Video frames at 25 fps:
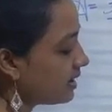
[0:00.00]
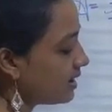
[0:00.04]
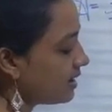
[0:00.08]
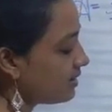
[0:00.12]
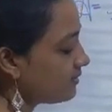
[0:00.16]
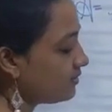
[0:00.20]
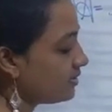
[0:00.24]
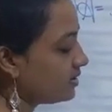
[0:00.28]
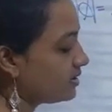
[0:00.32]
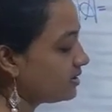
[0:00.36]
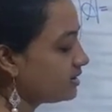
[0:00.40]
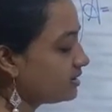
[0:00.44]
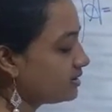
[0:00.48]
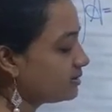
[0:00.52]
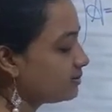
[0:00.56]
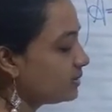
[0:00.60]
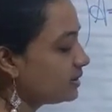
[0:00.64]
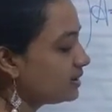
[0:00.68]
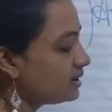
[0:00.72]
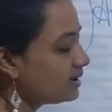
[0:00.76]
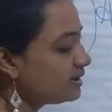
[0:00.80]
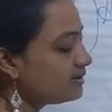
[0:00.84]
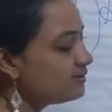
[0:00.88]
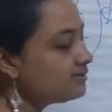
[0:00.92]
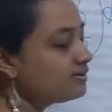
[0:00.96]
I finished
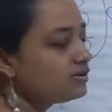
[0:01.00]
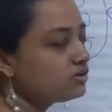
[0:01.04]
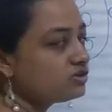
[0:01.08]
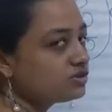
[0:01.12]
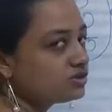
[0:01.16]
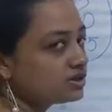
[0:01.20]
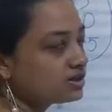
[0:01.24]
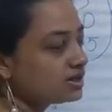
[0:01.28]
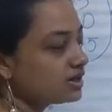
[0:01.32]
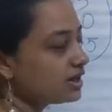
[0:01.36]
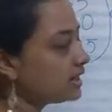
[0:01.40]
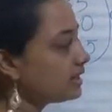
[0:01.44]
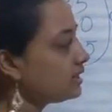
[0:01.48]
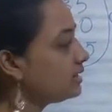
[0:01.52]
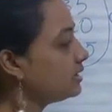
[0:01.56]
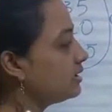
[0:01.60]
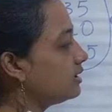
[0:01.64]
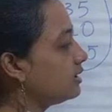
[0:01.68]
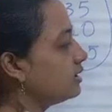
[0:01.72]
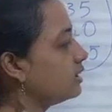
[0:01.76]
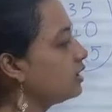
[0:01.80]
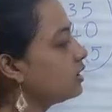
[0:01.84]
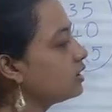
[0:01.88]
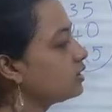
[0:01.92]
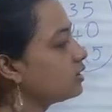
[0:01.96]
my division.
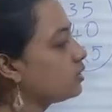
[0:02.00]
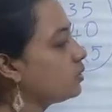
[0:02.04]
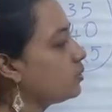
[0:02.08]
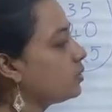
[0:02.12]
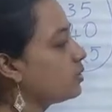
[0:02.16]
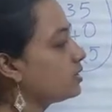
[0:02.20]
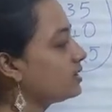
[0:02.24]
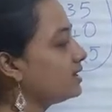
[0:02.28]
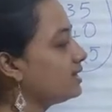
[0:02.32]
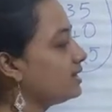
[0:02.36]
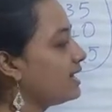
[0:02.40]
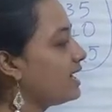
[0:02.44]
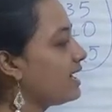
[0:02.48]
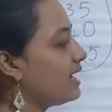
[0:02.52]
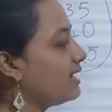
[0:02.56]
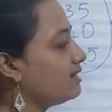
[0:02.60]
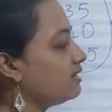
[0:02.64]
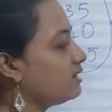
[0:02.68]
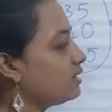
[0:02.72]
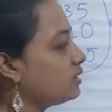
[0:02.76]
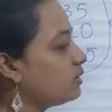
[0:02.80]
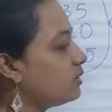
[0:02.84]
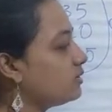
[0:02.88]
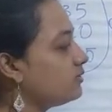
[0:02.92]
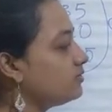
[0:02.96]
So what is the
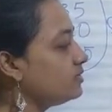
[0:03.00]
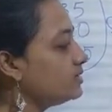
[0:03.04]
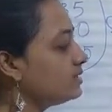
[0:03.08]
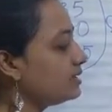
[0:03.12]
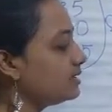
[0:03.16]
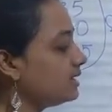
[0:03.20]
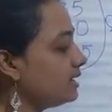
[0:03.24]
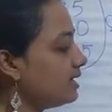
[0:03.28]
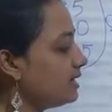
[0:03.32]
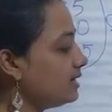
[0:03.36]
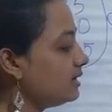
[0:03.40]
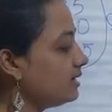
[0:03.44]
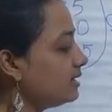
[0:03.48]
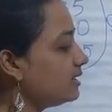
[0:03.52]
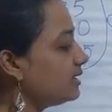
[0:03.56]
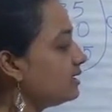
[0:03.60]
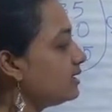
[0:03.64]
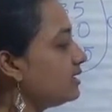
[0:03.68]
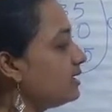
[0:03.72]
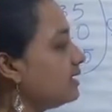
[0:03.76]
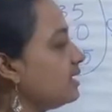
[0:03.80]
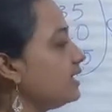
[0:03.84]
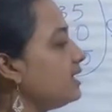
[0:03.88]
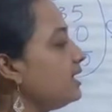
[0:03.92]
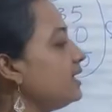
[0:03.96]
answer of this?
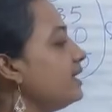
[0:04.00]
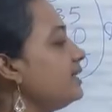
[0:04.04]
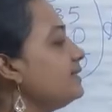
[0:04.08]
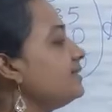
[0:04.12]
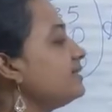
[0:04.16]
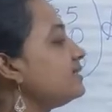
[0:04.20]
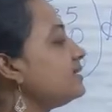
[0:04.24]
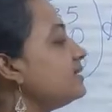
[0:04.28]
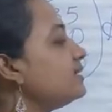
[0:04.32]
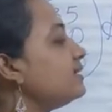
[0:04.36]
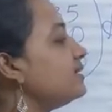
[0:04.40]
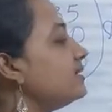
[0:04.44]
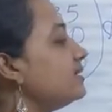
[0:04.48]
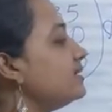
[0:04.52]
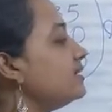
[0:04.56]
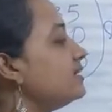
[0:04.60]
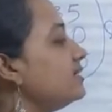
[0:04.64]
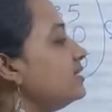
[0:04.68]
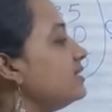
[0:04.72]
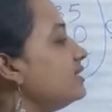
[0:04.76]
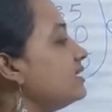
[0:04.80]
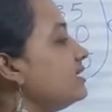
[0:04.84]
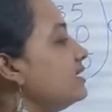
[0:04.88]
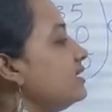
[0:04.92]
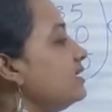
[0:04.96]
Is
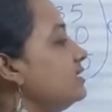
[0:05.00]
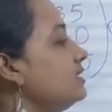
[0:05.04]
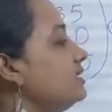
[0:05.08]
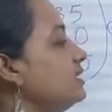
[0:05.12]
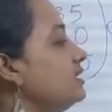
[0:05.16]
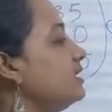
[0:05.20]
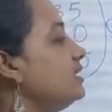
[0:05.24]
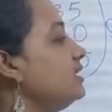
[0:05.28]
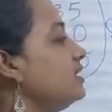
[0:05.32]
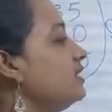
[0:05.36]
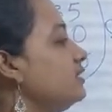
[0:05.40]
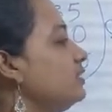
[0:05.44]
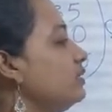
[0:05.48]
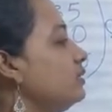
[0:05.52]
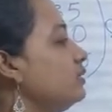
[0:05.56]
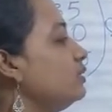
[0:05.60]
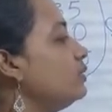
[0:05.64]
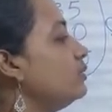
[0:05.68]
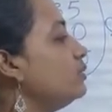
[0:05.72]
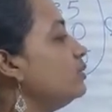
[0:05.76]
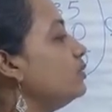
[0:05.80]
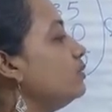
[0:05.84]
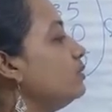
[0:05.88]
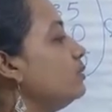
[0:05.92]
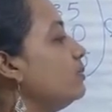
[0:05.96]

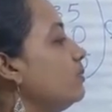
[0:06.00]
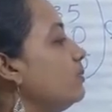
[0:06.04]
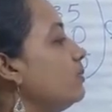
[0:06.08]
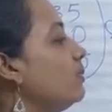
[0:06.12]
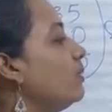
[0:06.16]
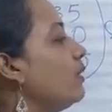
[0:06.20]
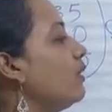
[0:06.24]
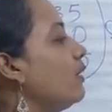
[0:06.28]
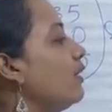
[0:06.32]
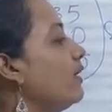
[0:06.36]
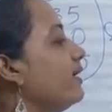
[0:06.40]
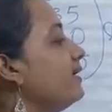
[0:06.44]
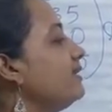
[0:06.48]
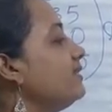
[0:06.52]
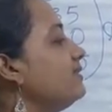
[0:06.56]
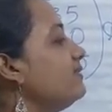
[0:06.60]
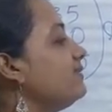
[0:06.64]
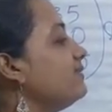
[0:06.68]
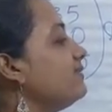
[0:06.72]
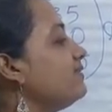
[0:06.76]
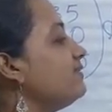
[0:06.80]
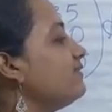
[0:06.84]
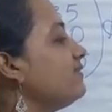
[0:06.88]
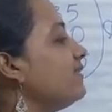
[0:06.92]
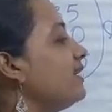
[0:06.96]

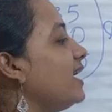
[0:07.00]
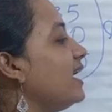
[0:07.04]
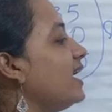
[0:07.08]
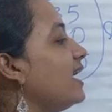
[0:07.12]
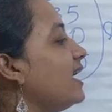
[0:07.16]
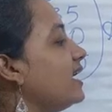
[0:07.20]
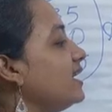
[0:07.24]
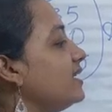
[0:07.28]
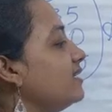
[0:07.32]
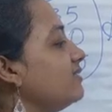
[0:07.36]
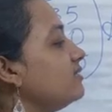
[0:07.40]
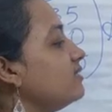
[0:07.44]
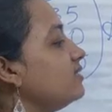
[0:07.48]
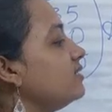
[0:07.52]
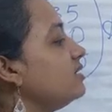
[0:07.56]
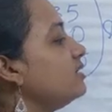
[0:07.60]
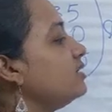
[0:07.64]
32.5.